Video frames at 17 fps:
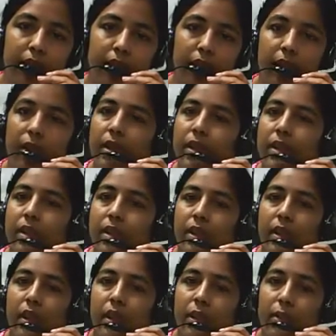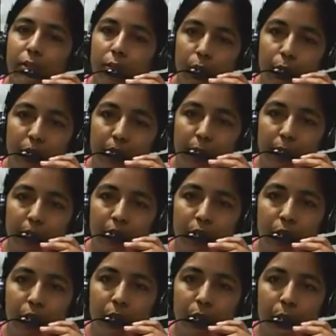in the phloem
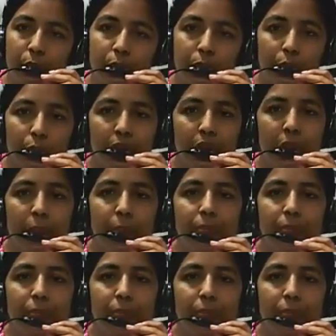tissue. Okay.